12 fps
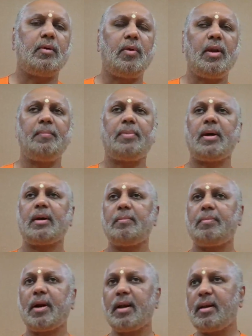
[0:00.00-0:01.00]
One
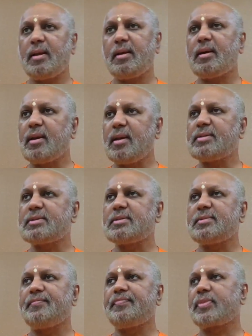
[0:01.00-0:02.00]
important point here
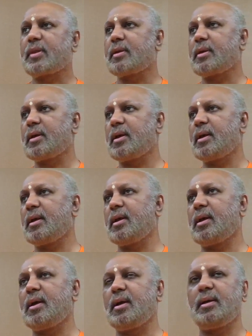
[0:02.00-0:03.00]
is
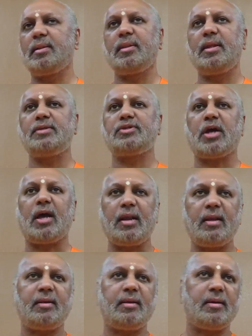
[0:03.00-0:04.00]
the
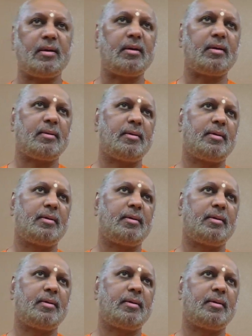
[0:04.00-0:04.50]
charioteer,